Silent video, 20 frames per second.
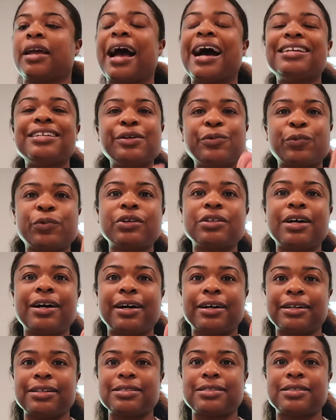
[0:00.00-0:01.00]
I didn't
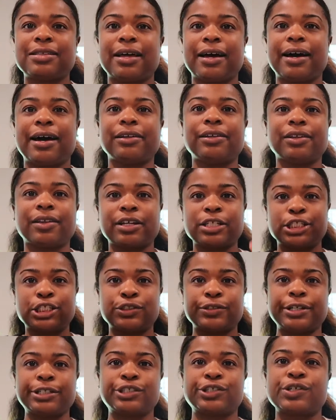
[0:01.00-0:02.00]
realize that I didn't like
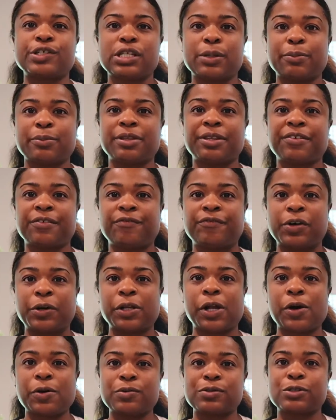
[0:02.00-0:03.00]
structure some of the
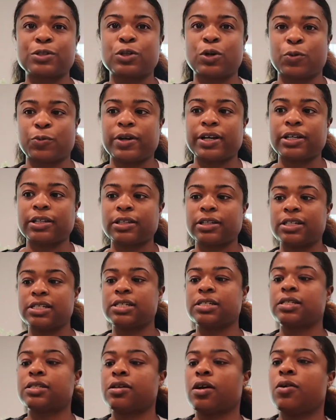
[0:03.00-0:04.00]
photos
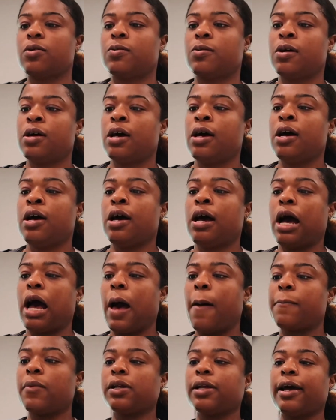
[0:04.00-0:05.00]
correctly. So
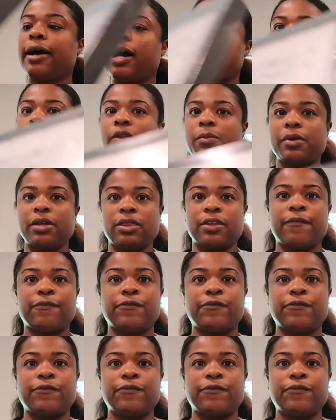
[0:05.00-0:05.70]
I'm gonna have them in the